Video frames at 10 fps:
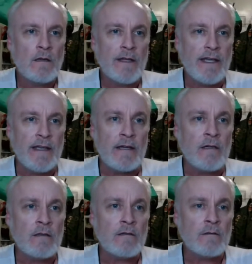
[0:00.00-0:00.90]
the
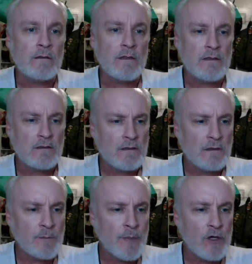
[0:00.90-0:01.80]

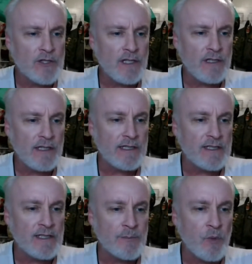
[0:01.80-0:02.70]
person
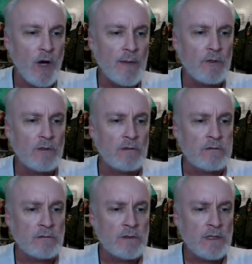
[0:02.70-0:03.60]
it's the Primal